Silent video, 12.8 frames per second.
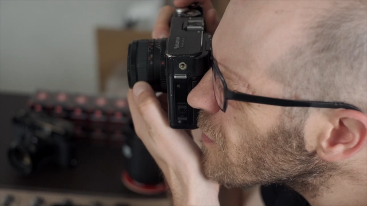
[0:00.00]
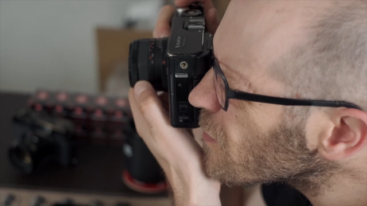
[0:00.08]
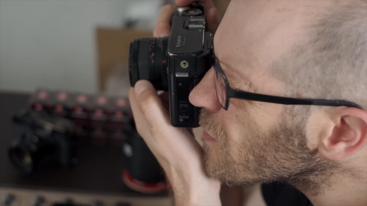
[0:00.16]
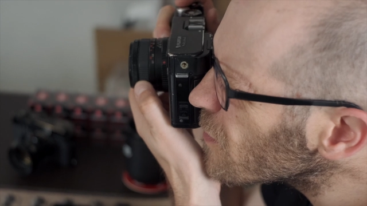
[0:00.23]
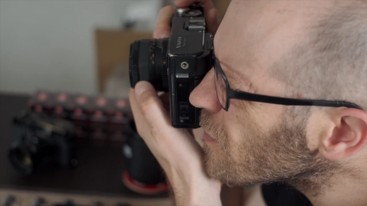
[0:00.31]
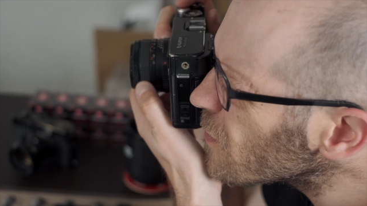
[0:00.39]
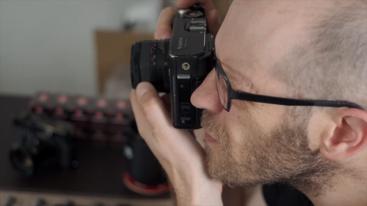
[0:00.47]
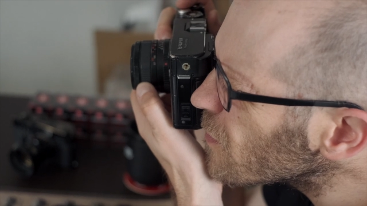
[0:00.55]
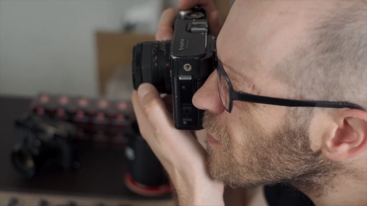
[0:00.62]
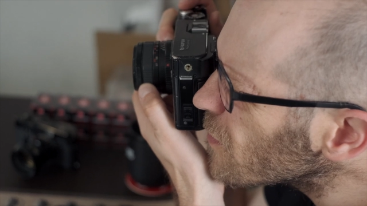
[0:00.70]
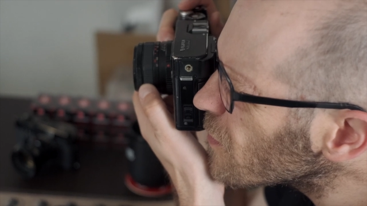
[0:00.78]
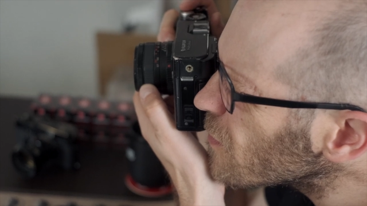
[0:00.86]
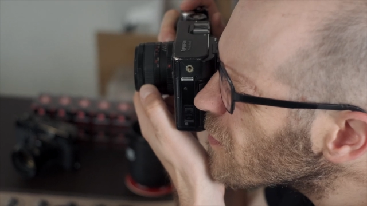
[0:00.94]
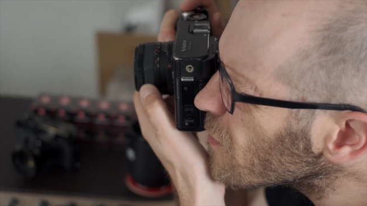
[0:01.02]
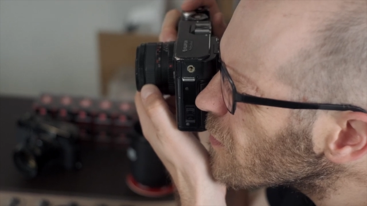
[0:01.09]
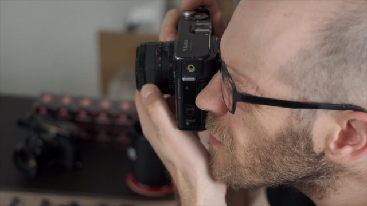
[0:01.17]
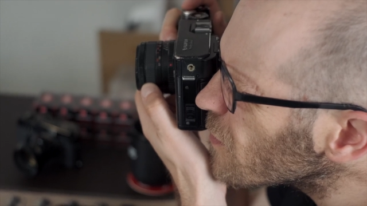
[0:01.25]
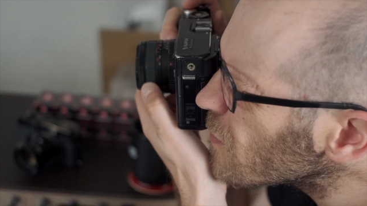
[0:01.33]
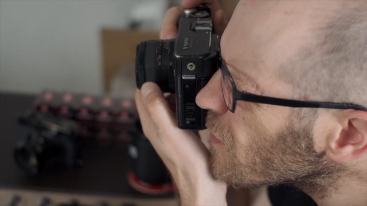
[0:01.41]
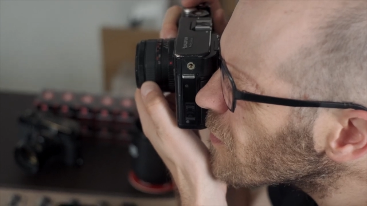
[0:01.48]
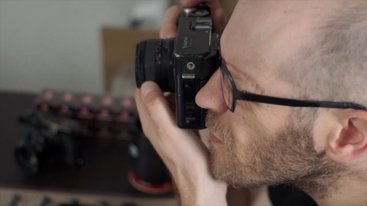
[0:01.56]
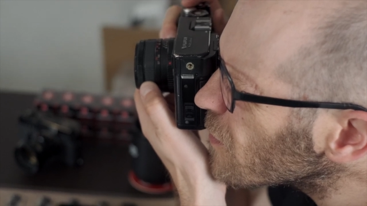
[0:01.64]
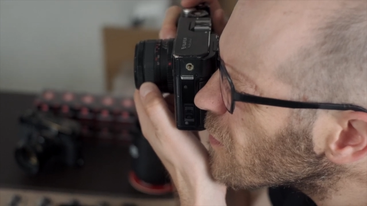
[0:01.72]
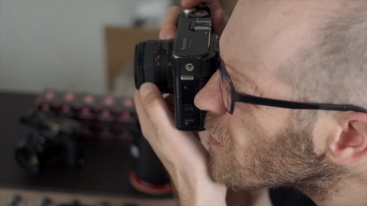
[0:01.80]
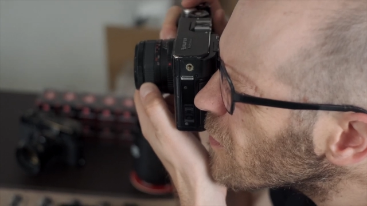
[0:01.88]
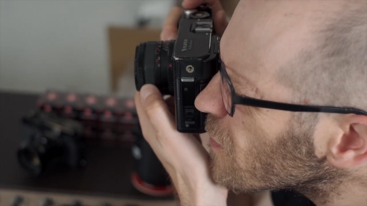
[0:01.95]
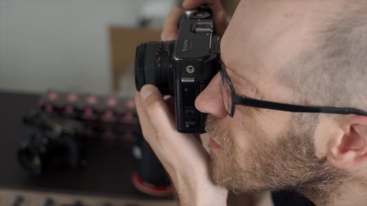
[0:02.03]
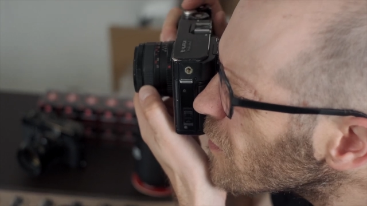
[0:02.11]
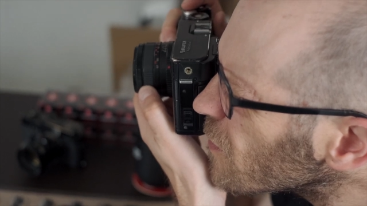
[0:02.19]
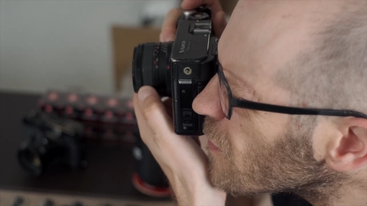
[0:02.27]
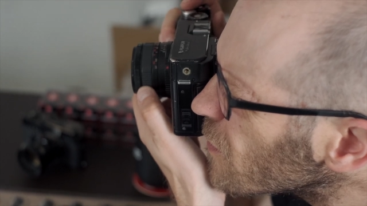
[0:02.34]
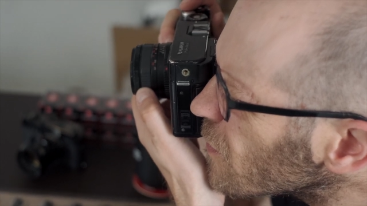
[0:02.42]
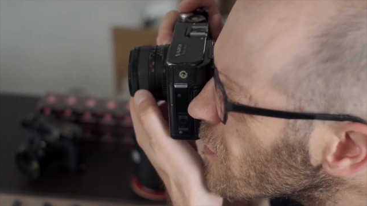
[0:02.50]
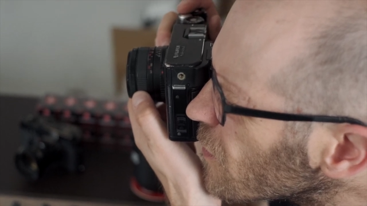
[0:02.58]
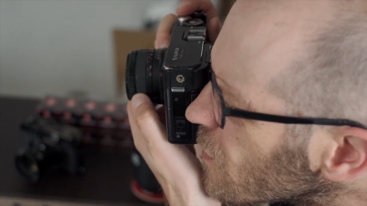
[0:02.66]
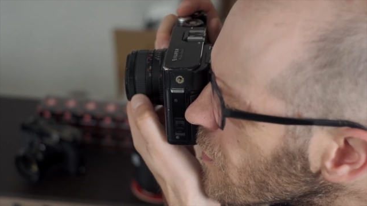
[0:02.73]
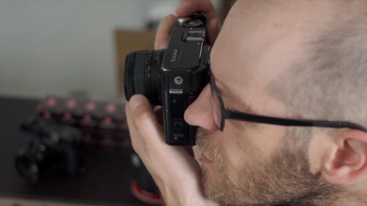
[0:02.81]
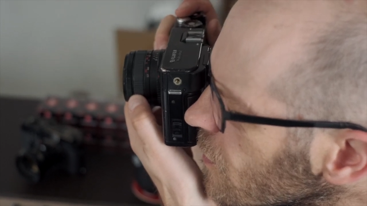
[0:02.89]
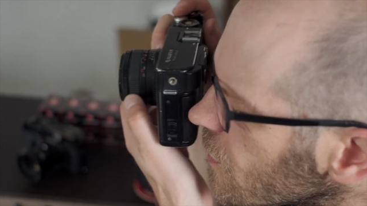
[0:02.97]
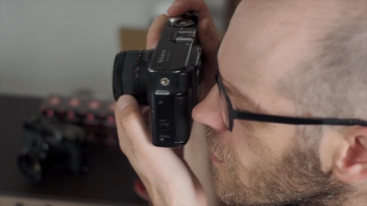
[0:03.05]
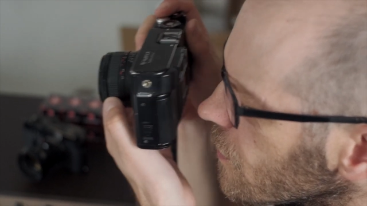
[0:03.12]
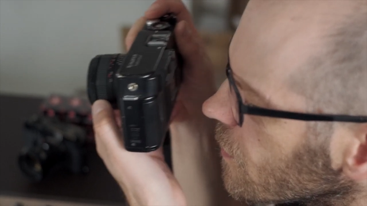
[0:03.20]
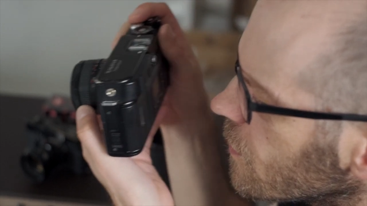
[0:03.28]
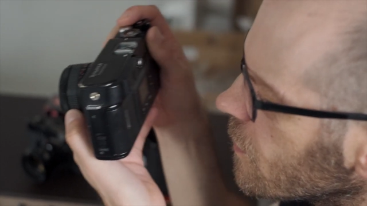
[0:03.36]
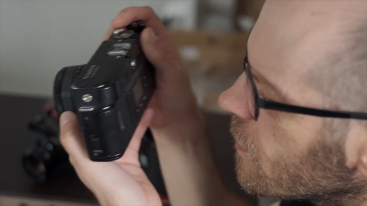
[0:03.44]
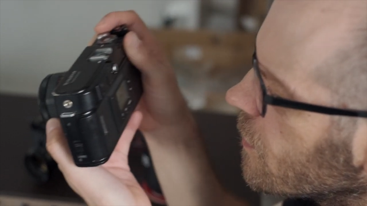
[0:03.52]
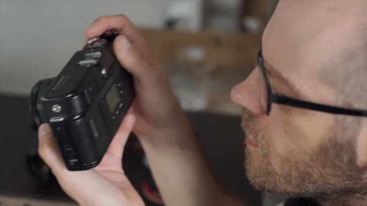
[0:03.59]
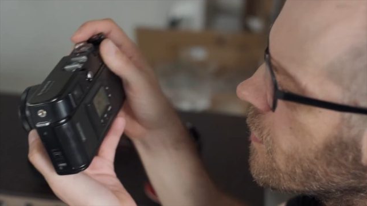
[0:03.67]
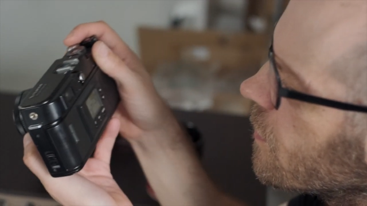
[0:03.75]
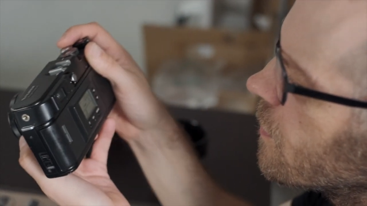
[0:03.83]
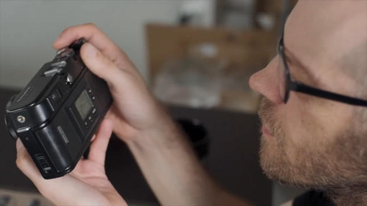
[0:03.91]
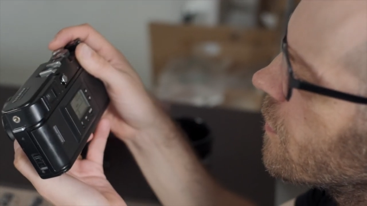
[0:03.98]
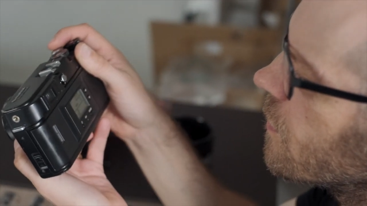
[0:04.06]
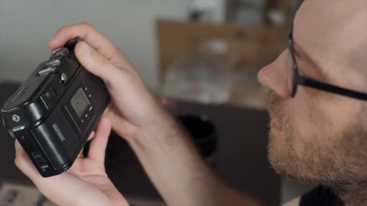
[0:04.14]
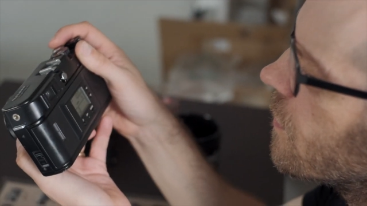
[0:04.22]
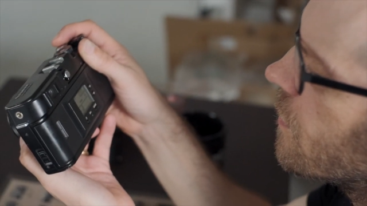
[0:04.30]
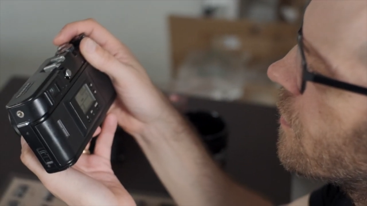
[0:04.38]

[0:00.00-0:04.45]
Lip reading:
(no speaker visible)